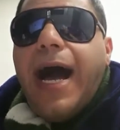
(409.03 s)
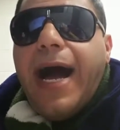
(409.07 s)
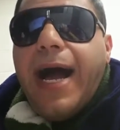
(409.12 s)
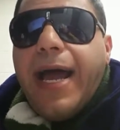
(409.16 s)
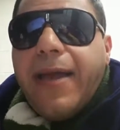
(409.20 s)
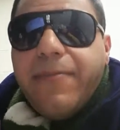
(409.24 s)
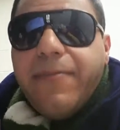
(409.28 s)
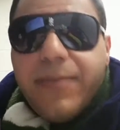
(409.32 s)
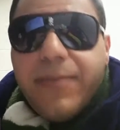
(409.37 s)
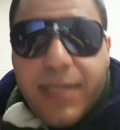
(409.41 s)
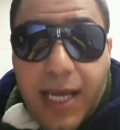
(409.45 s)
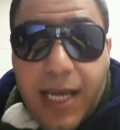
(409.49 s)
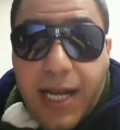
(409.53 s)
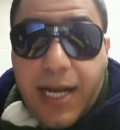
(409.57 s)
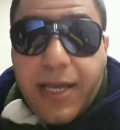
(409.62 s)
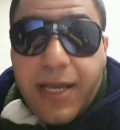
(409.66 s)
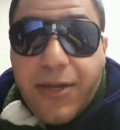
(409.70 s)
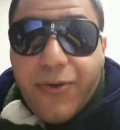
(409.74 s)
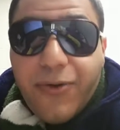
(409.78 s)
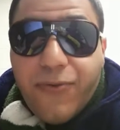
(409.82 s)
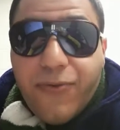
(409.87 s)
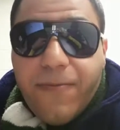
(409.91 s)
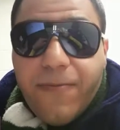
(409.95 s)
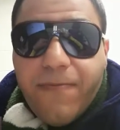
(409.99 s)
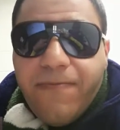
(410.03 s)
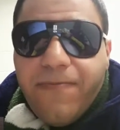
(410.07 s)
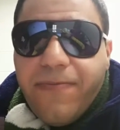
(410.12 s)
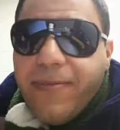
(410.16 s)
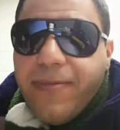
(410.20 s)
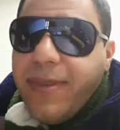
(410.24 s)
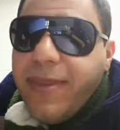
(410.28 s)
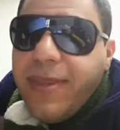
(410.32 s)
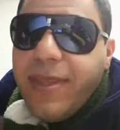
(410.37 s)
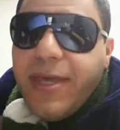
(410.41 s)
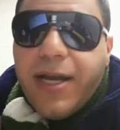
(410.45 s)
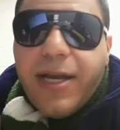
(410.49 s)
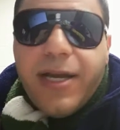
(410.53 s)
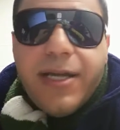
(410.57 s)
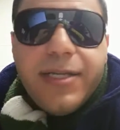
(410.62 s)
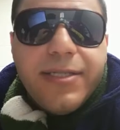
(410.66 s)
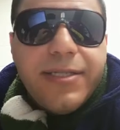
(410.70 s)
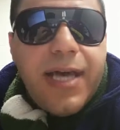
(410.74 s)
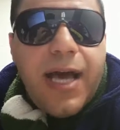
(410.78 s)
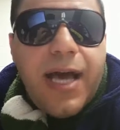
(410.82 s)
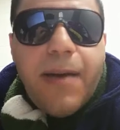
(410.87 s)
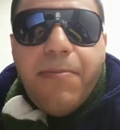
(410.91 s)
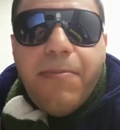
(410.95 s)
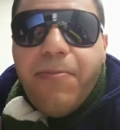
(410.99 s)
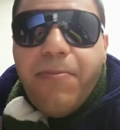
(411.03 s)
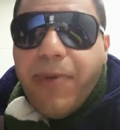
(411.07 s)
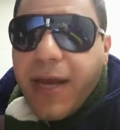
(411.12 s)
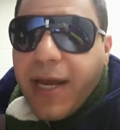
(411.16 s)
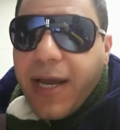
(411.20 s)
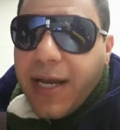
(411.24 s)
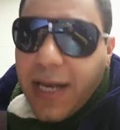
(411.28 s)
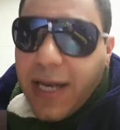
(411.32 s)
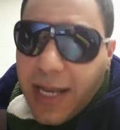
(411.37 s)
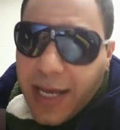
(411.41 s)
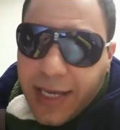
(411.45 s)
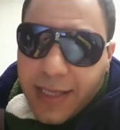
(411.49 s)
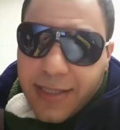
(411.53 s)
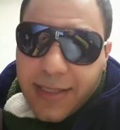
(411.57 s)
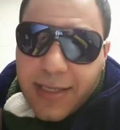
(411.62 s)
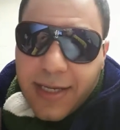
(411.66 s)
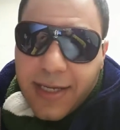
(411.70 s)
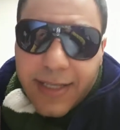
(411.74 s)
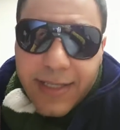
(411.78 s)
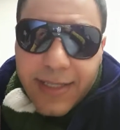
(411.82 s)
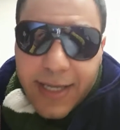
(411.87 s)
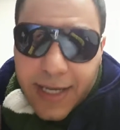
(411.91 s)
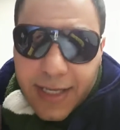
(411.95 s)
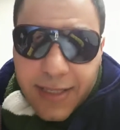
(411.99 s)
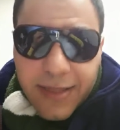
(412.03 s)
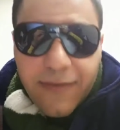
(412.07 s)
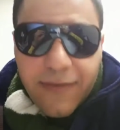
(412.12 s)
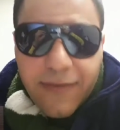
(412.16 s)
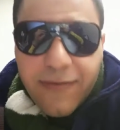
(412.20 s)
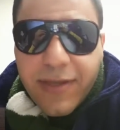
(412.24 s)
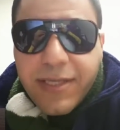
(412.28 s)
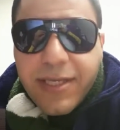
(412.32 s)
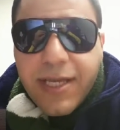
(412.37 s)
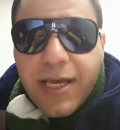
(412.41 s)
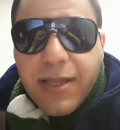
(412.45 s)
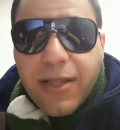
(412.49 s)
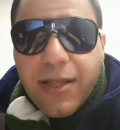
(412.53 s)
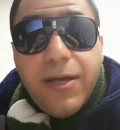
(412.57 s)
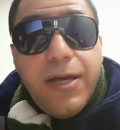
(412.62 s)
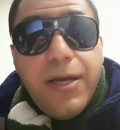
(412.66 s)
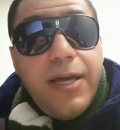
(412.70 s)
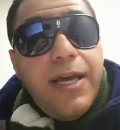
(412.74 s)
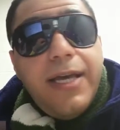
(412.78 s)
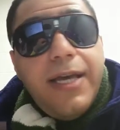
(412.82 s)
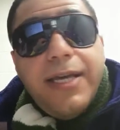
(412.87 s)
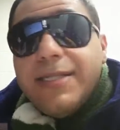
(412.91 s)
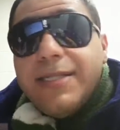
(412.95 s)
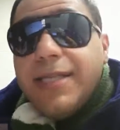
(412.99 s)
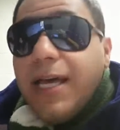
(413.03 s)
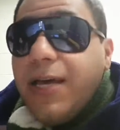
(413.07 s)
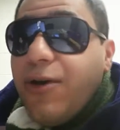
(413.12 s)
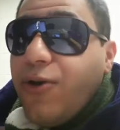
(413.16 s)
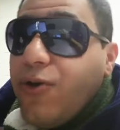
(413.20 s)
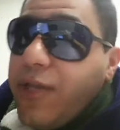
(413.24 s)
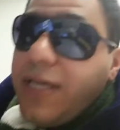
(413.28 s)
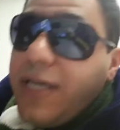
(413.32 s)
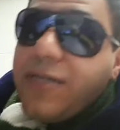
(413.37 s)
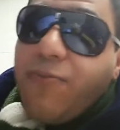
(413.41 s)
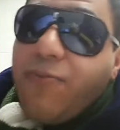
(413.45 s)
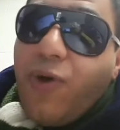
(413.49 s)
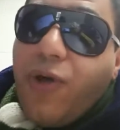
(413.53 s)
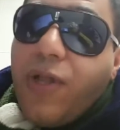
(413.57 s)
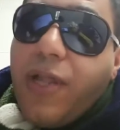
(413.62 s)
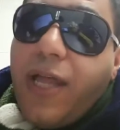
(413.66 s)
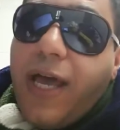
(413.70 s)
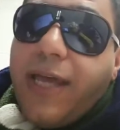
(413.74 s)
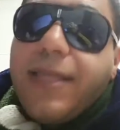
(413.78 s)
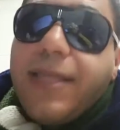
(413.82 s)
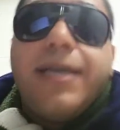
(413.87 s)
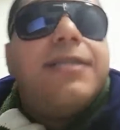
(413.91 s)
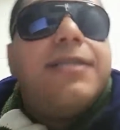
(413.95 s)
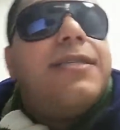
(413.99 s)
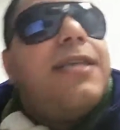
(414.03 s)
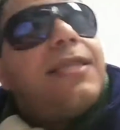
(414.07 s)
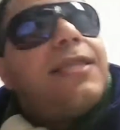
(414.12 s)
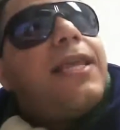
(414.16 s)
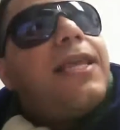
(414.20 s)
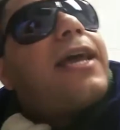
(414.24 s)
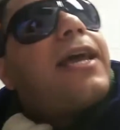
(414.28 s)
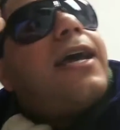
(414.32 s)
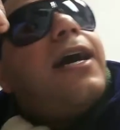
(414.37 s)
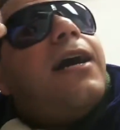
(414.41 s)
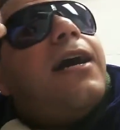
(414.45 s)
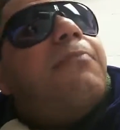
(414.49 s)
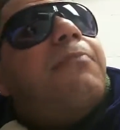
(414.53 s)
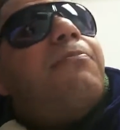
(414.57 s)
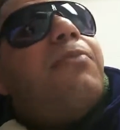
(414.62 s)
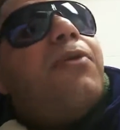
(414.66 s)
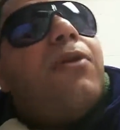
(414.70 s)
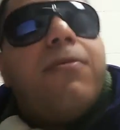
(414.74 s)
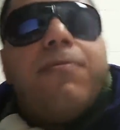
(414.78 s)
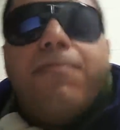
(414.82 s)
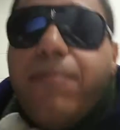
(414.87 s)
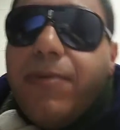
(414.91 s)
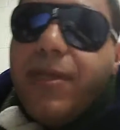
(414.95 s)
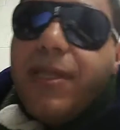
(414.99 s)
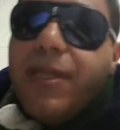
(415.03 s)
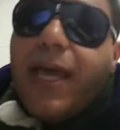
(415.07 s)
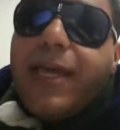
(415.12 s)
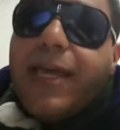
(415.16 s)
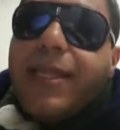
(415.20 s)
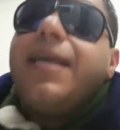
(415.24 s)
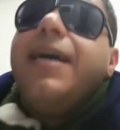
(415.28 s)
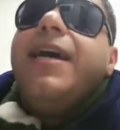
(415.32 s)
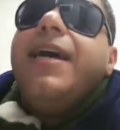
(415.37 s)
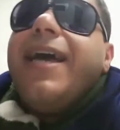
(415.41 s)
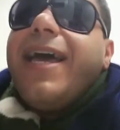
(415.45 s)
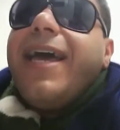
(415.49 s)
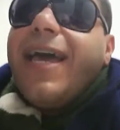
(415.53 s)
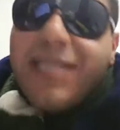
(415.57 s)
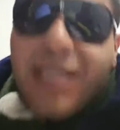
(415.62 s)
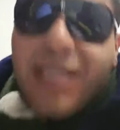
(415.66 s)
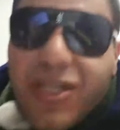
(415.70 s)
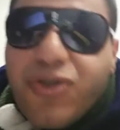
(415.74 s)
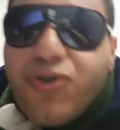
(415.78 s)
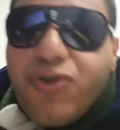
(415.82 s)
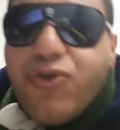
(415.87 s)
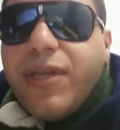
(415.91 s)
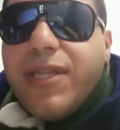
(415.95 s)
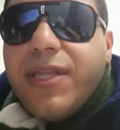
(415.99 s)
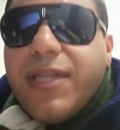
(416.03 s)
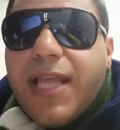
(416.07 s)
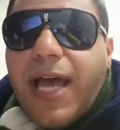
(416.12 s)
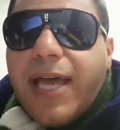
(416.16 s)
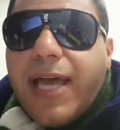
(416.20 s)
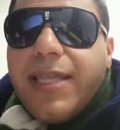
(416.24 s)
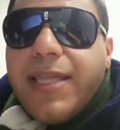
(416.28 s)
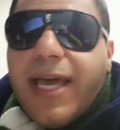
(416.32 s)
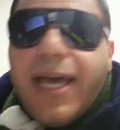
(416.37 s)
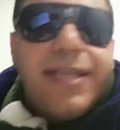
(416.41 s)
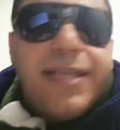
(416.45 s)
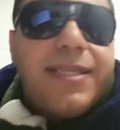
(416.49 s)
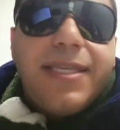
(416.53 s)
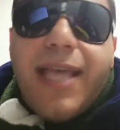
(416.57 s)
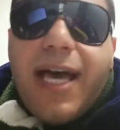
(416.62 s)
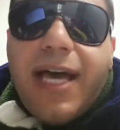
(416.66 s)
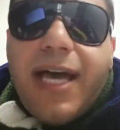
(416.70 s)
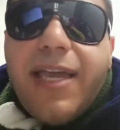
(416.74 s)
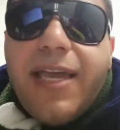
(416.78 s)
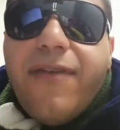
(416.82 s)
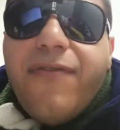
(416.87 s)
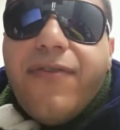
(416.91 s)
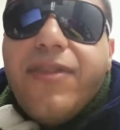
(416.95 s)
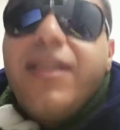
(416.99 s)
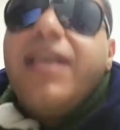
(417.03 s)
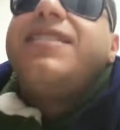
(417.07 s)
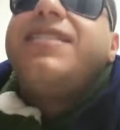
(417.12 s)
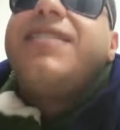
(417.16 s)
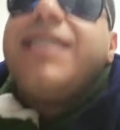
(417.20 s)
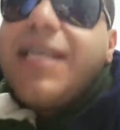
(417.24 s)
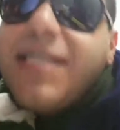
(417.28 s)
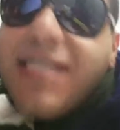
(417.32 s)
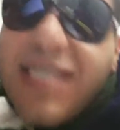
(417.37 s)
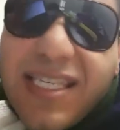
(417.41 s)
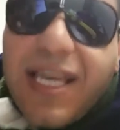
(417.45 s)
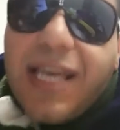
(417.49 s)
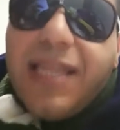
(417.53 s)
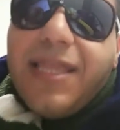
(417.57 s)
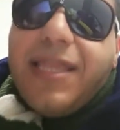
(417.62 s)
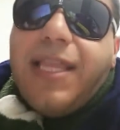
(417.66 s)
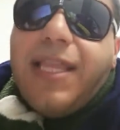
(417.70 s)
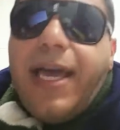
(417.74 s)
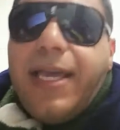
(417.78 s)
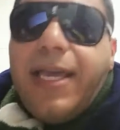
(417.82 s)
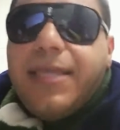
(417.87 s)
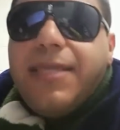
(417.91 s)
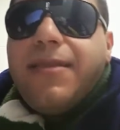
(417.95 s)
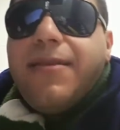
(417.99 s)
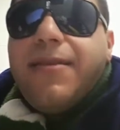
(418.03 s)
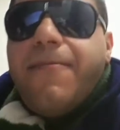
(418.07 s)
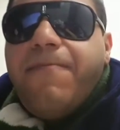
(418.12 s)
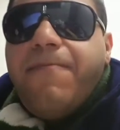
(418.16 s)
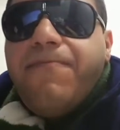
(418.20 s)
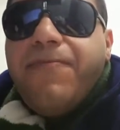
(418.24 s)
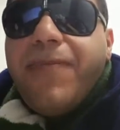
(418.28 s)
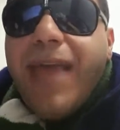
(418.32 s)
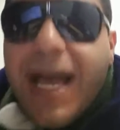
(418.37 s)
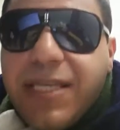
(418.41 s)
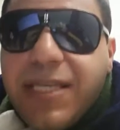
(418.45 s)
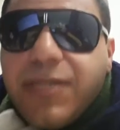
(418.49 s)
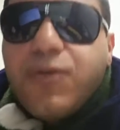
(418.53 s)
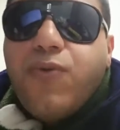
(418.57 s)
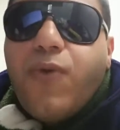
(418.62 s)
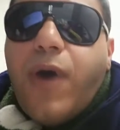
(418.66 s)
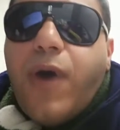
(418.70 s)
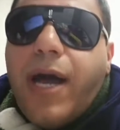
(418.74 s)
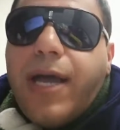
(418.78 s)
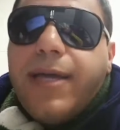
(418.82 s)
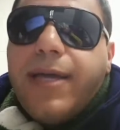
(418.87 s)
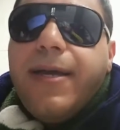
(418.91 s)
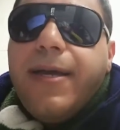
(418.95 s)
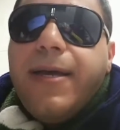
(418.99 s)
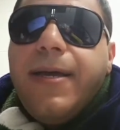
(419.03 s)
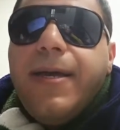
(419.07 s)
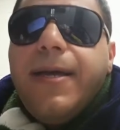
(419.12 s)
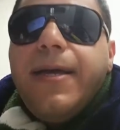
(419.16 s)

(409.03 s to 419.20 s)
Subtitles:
I am telling you, there is a big light at the end of the tunnel. It's not only a small light. It's not like a bulb light. It's a street light. It's a sunlight. That's what.